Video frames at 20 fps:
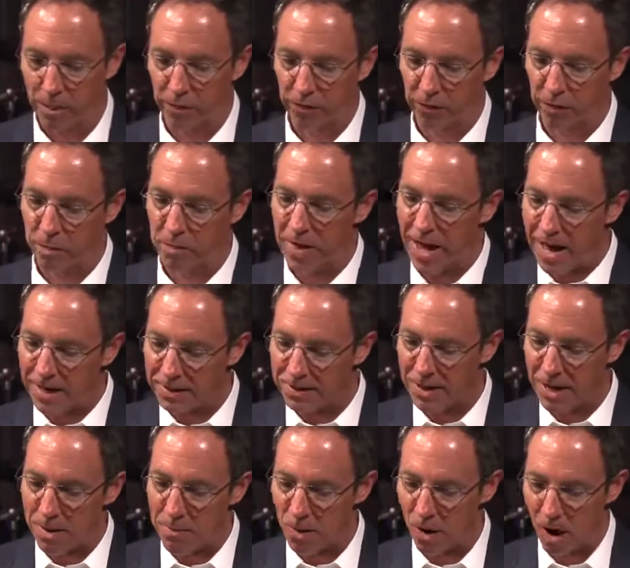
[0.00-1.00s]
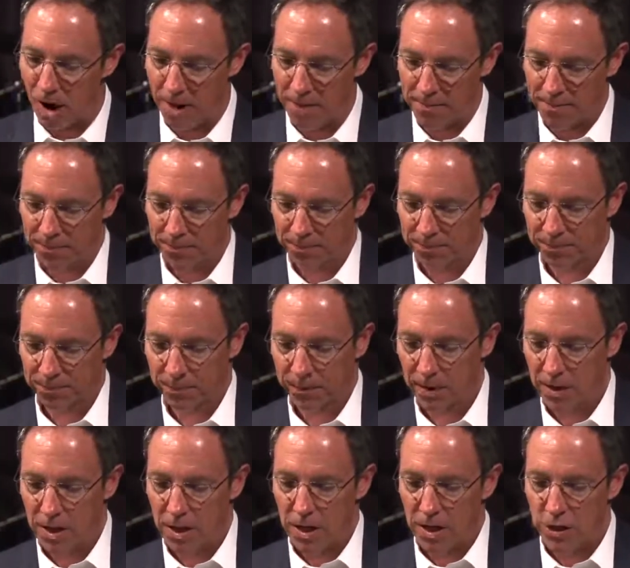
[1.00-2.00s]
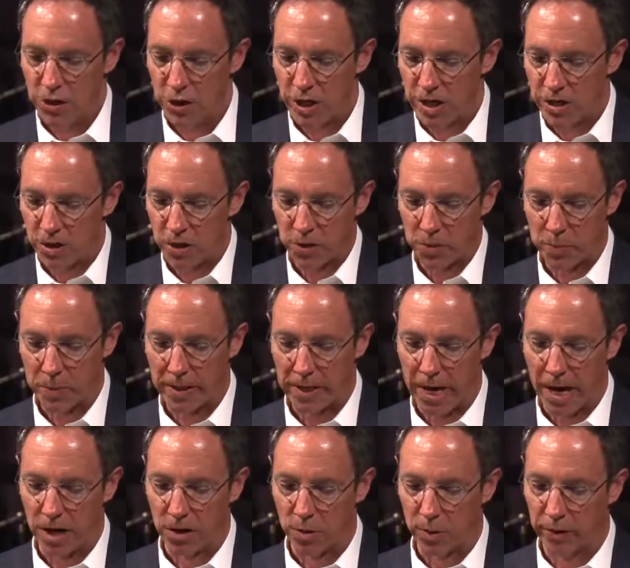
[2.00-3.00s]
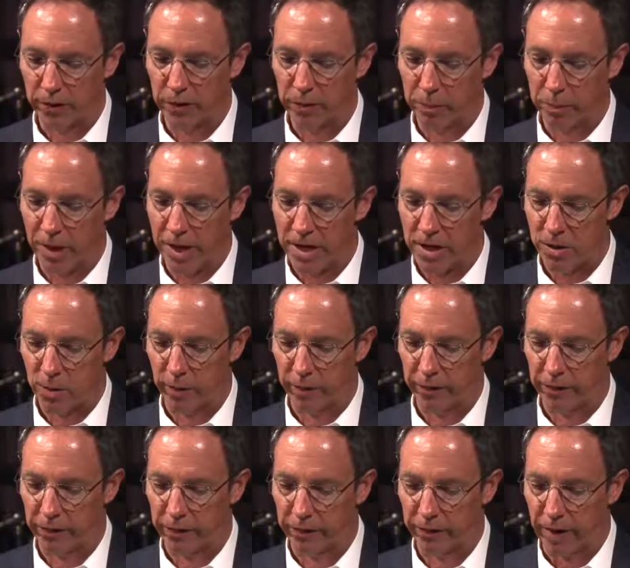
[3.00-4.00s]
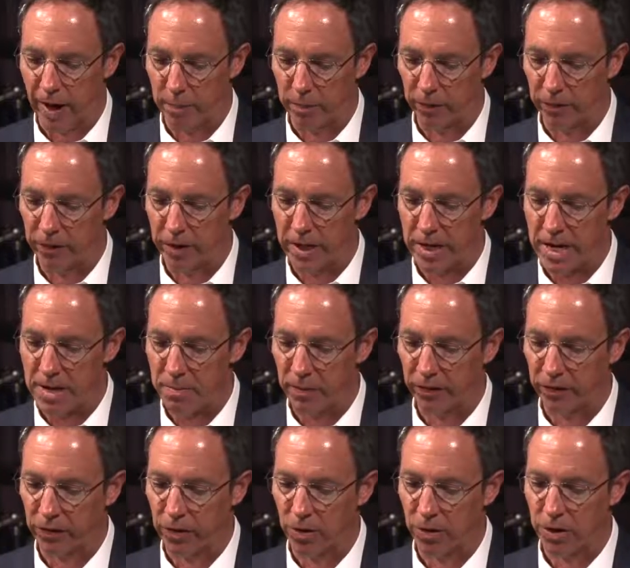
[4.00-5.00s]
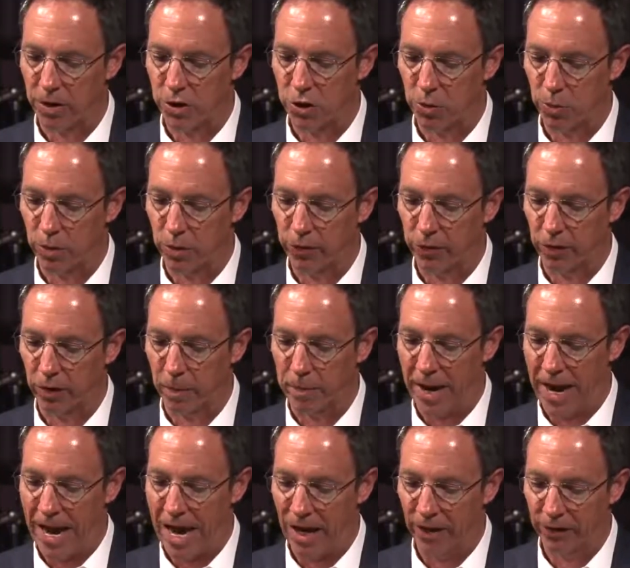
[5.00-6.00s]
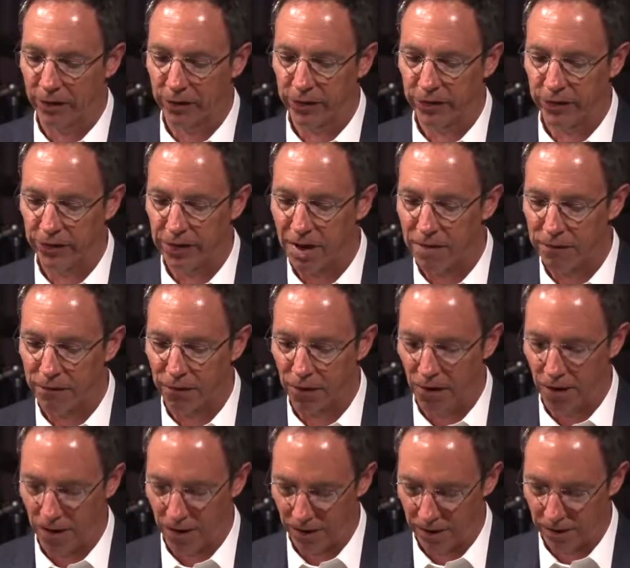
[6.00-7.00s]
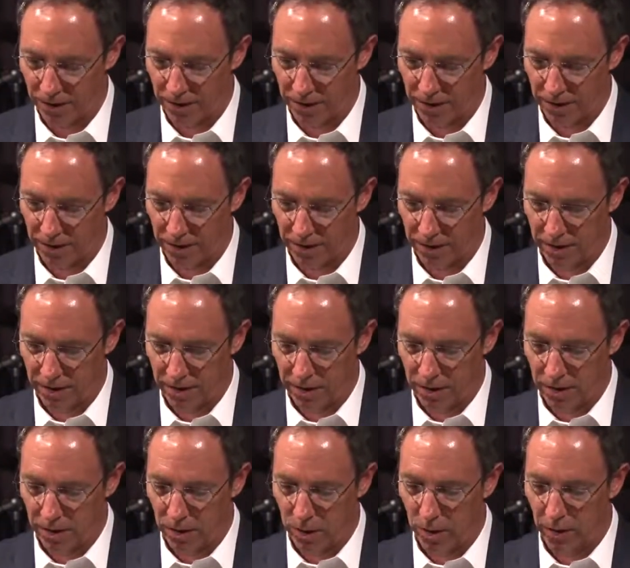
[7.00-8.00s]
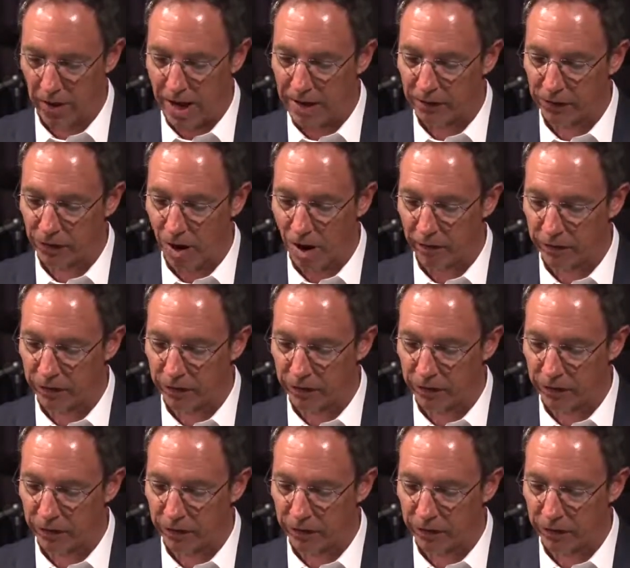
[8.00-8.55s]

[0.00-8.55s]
From that time on, Jesus began to explain to his disciples that he must go to Jerusalem and suffer well, that's off